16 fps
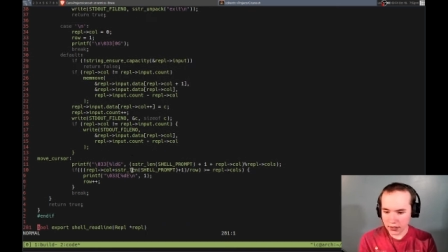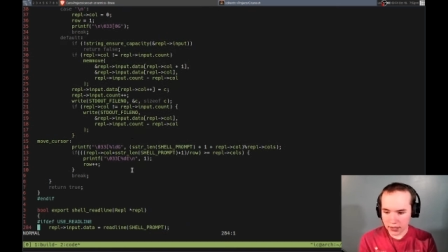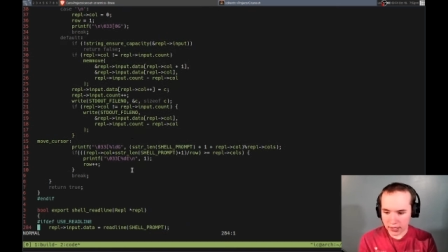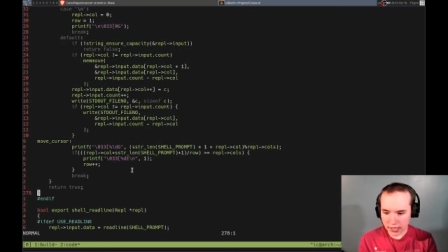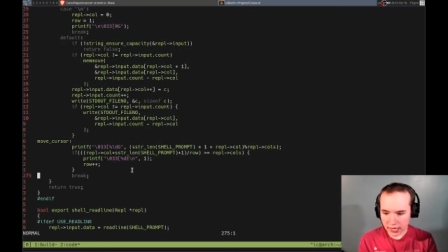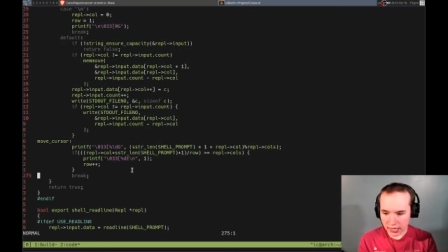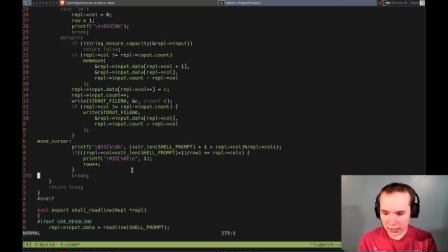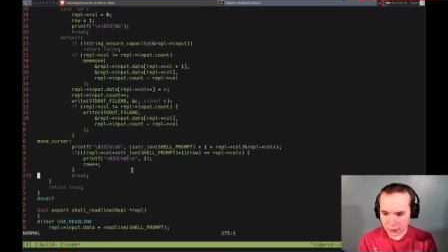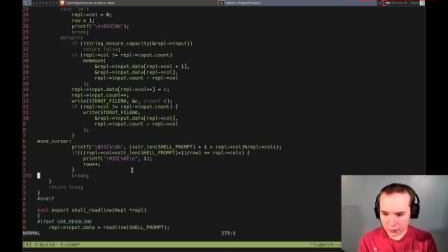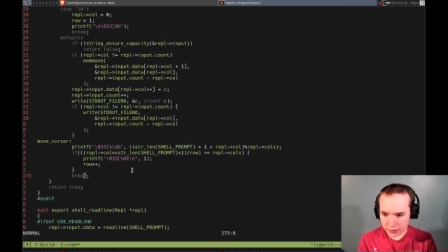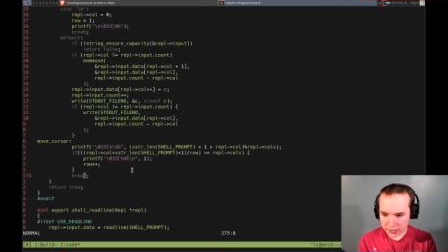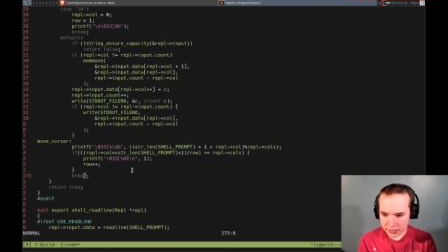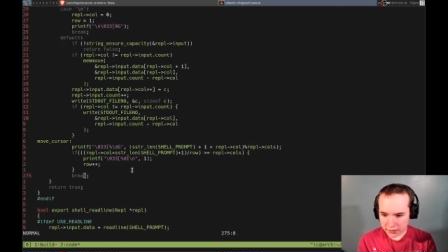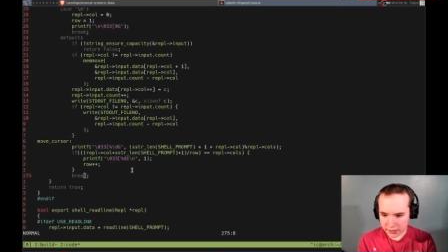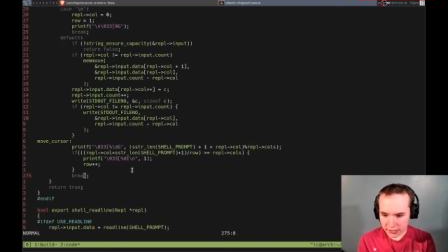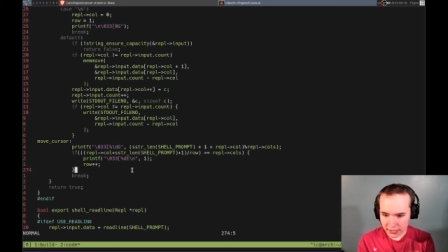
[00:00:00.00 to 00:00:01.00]
and we'll make
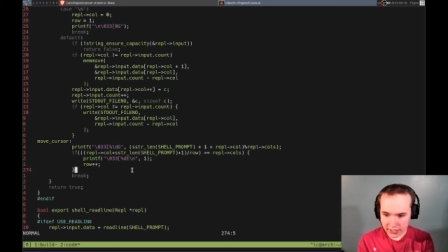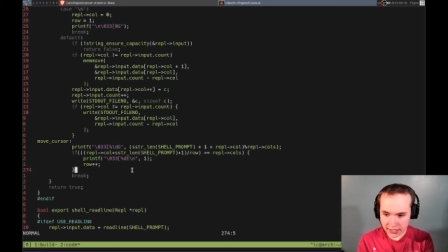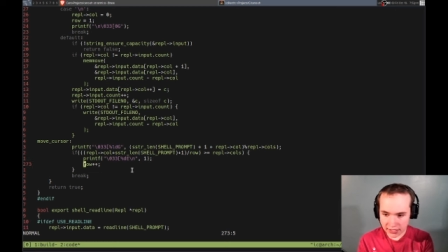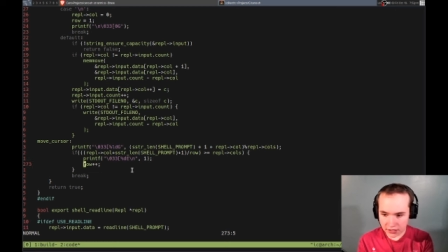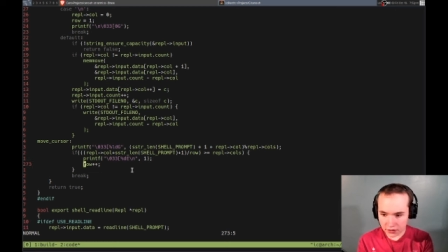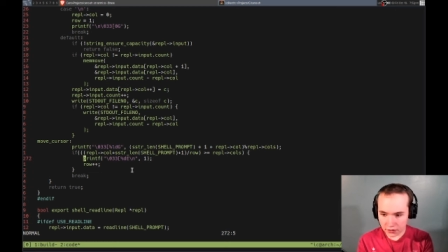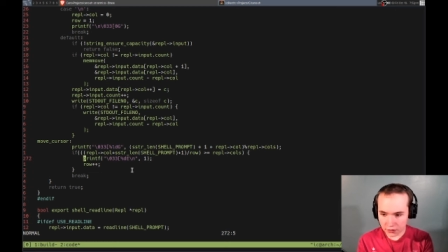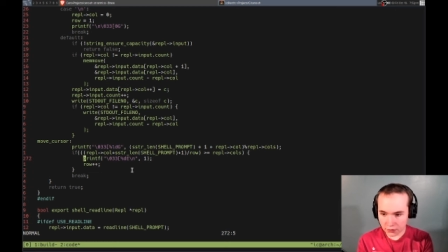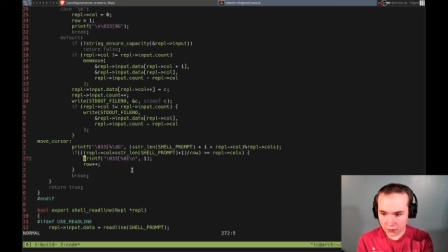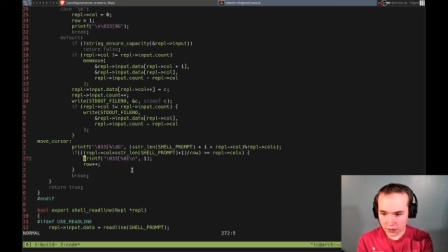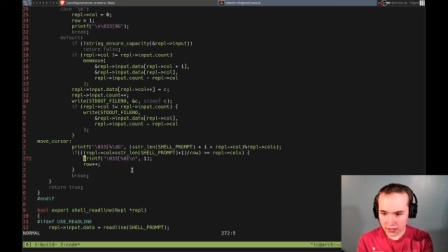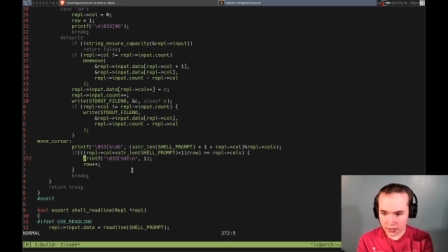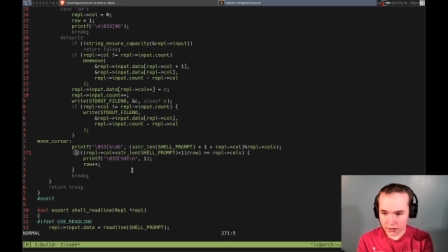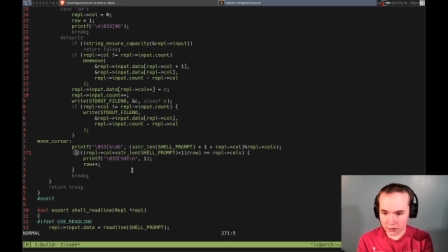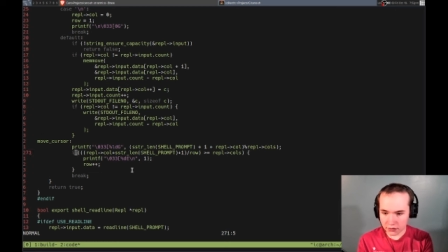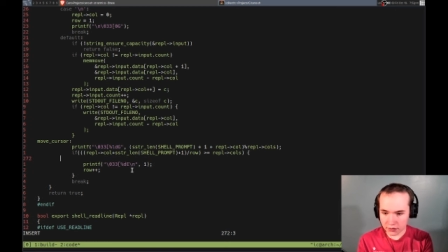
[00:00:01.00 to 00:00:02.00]
something here, right?
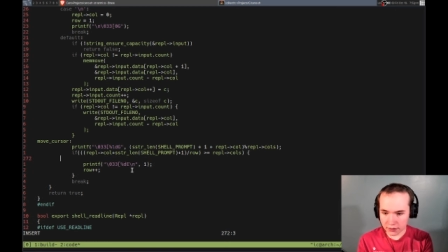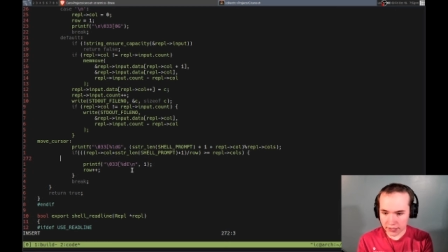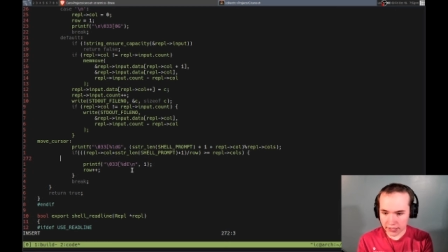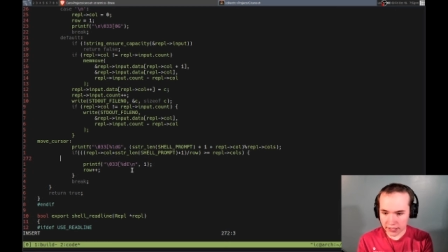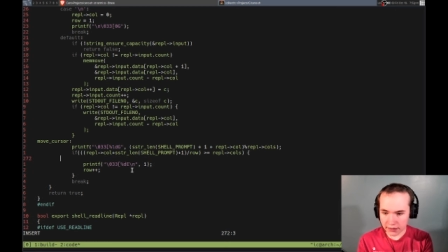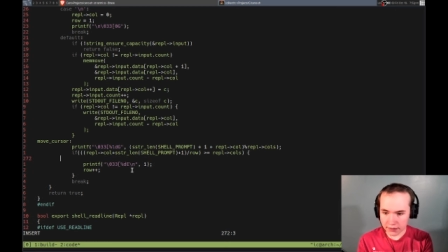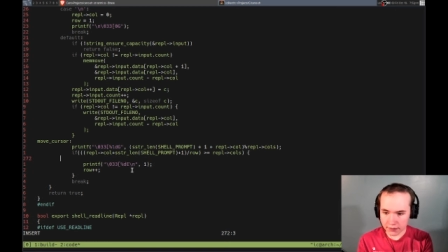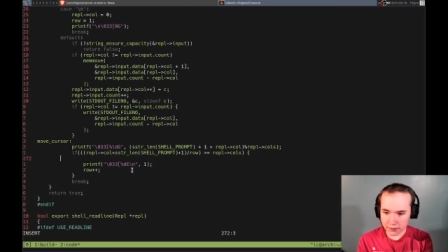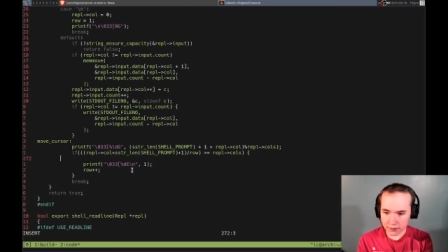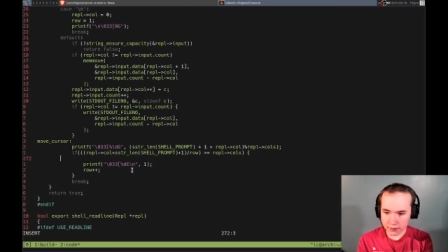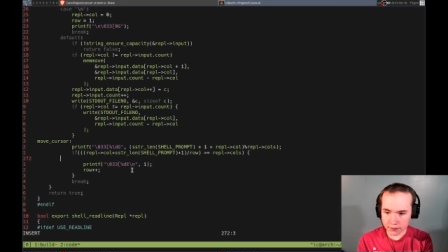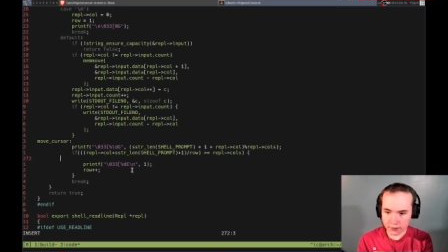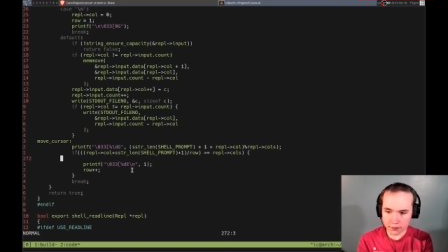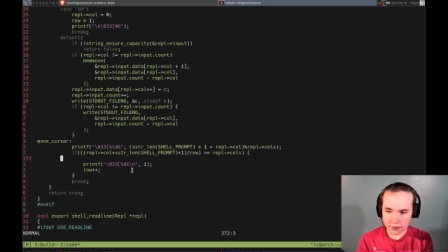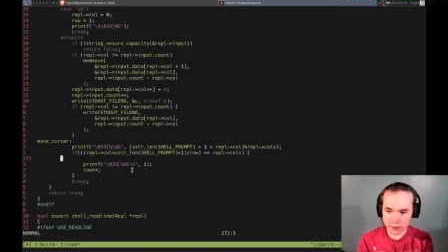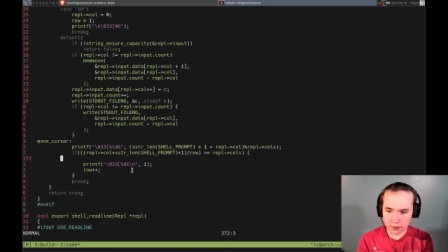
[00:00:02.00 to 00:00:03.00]
So it'd be
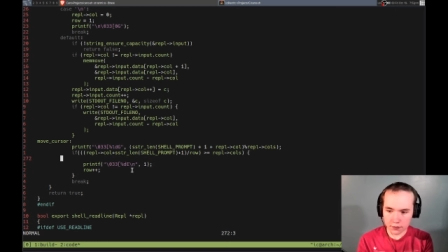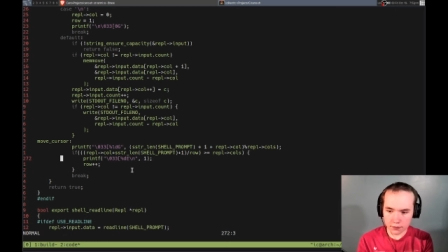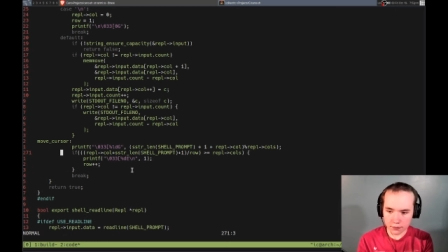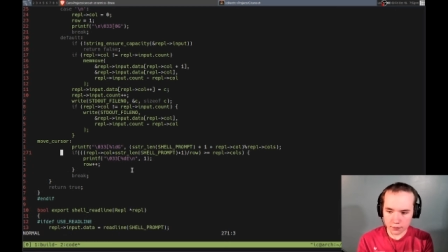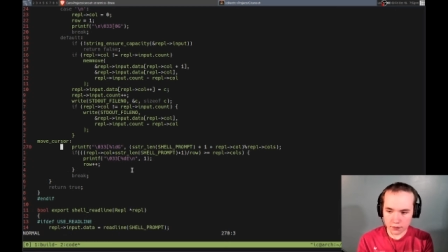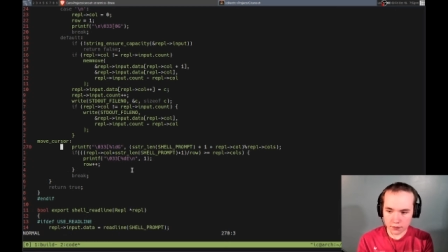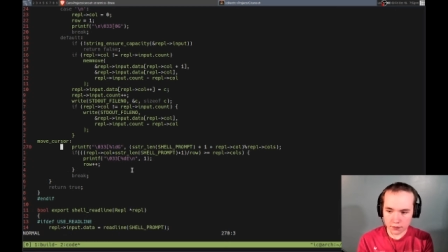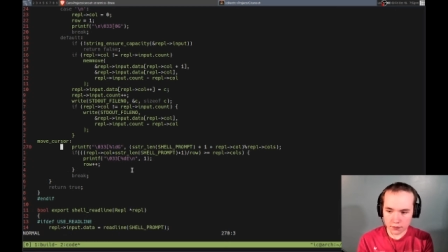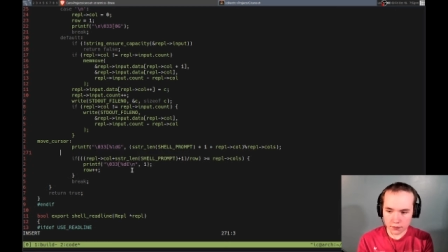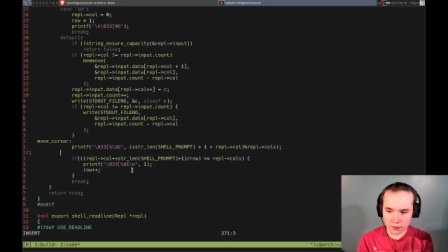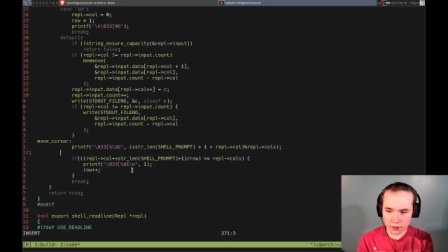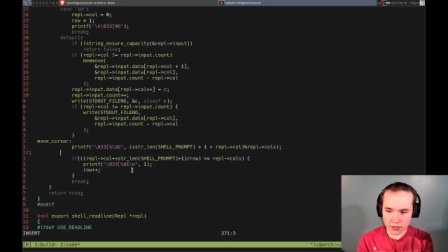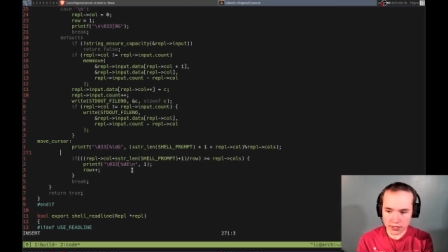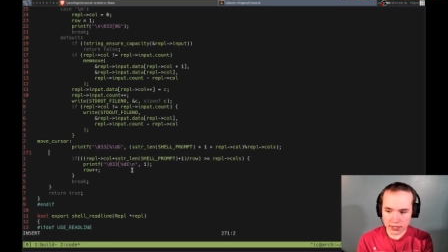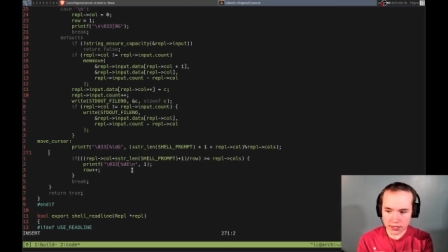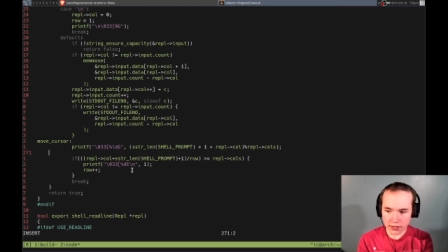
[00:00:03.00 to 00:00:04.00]
right
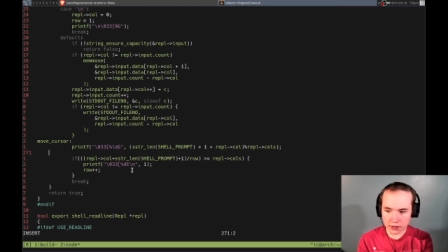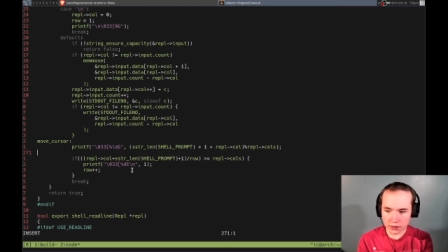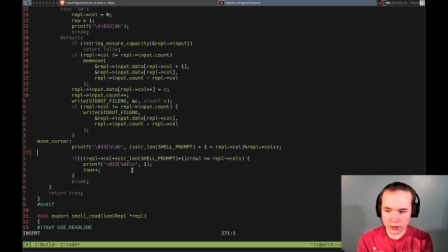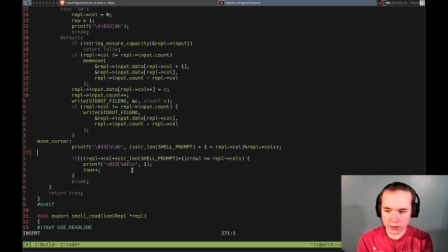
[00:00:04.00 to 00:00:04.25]
here,